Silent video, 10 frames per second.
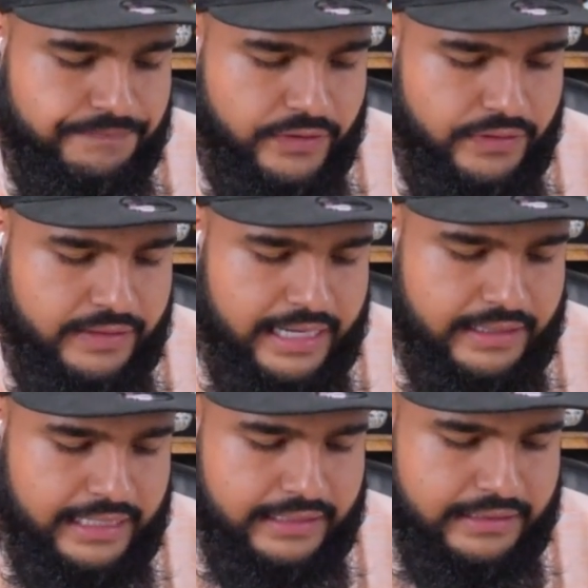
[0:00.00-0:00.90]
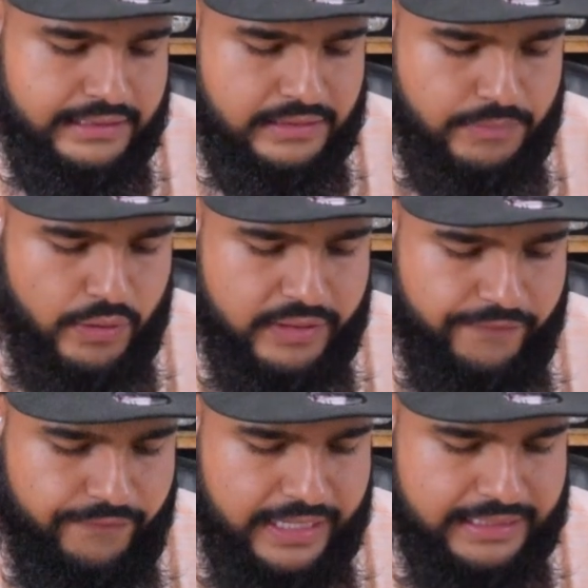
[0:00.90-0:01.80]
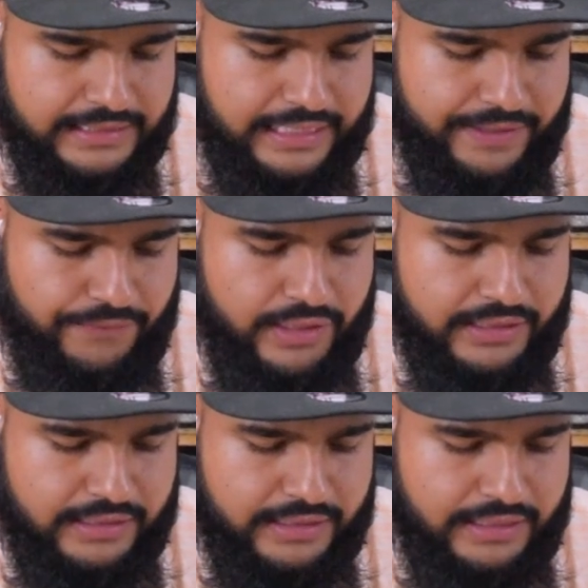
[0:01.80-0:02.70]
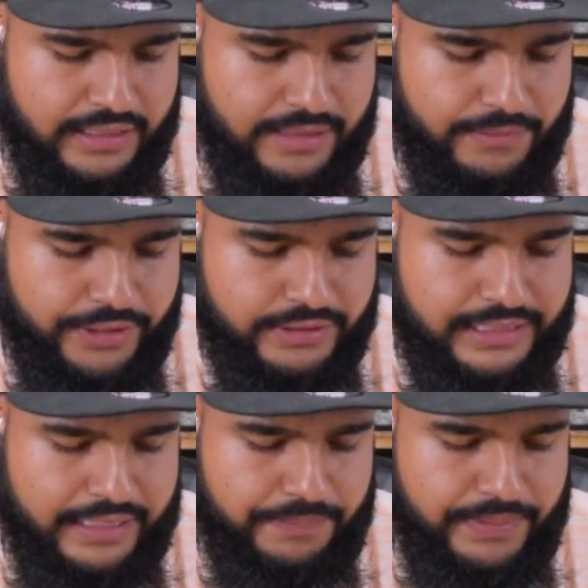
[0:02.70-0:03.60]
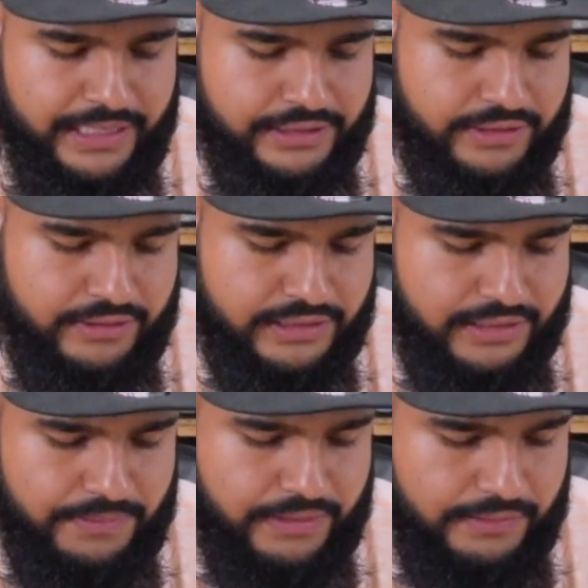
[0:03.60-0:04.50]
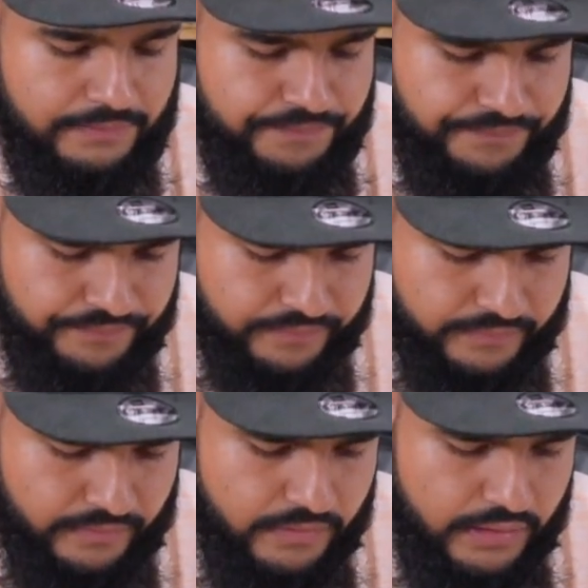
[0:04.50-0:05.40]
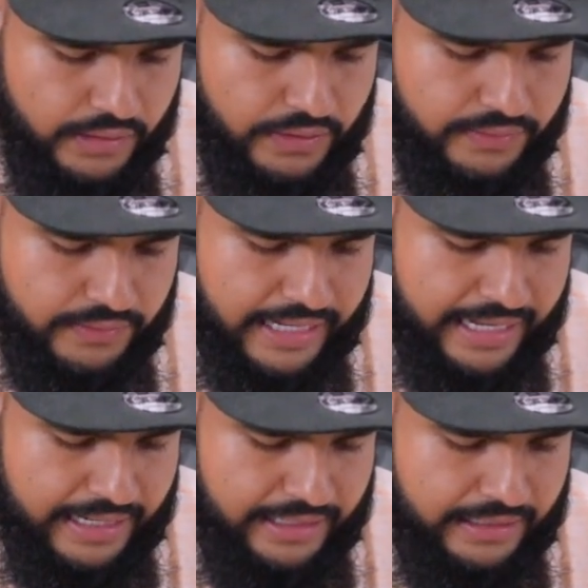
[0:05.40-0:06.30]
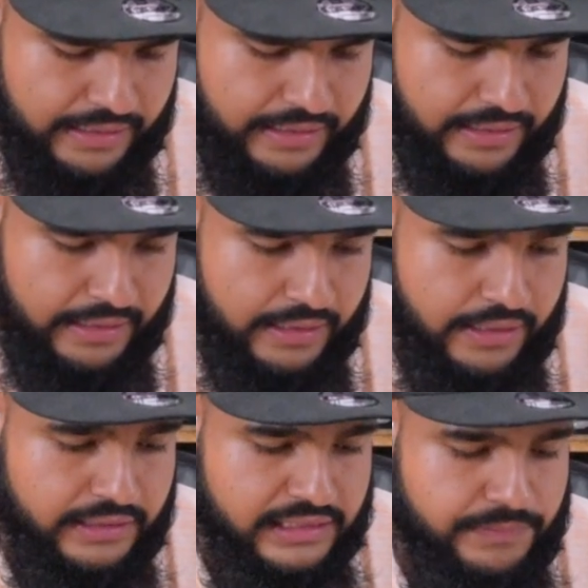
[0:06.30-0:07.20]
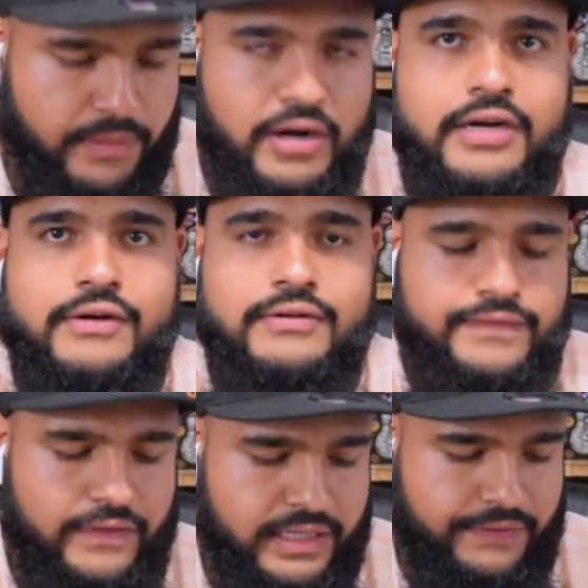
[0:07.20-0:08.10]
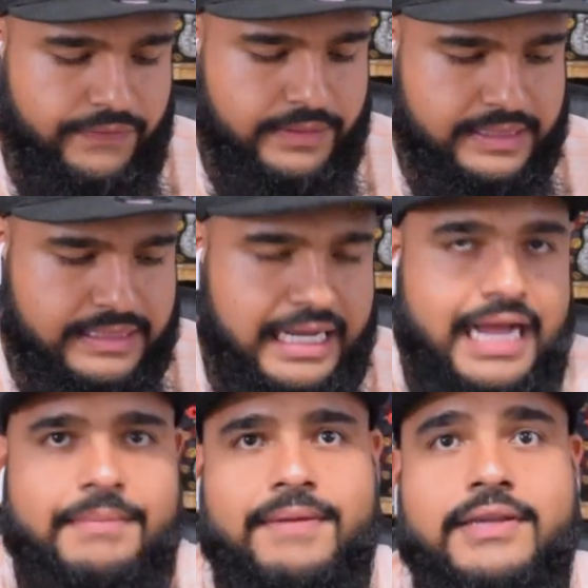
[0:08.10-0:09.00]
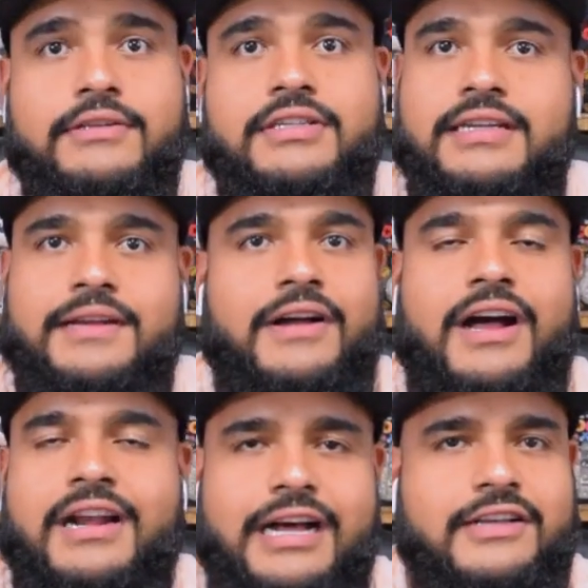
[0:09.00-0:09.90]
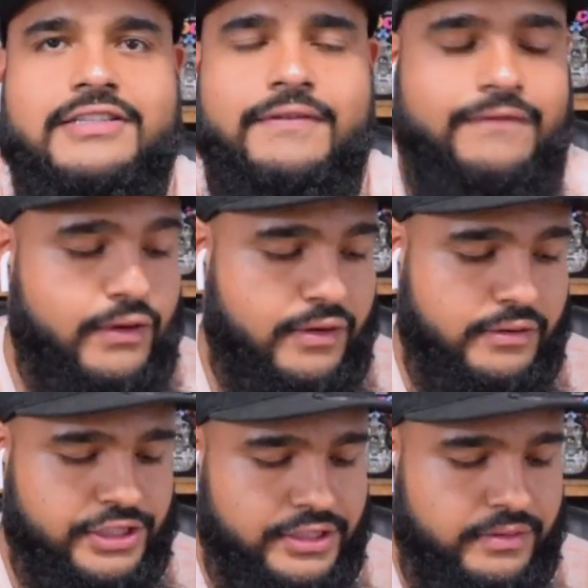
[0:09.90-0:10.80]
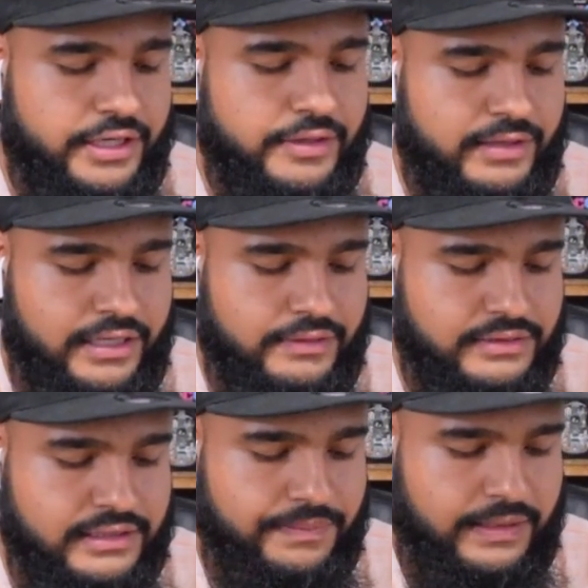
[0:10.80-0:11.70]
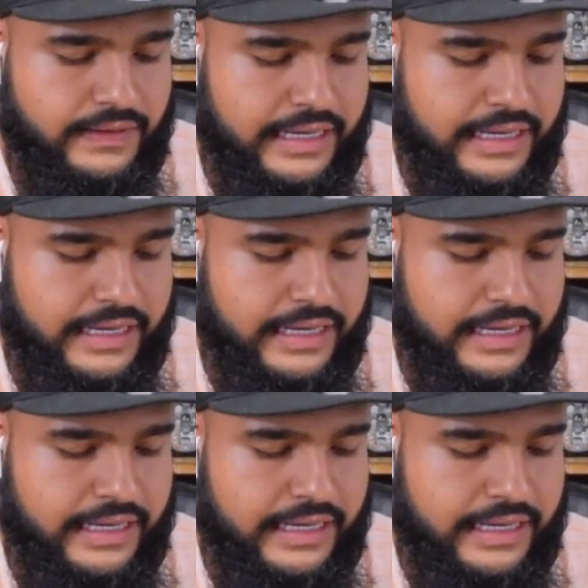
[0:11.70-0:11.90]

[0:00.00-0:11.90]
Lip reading: You could add like smoke effects, like if you're at the club or you take a picture or something. You could add sparkles falling from the sky. Maybe you took an awesome photo shoot and you want to do something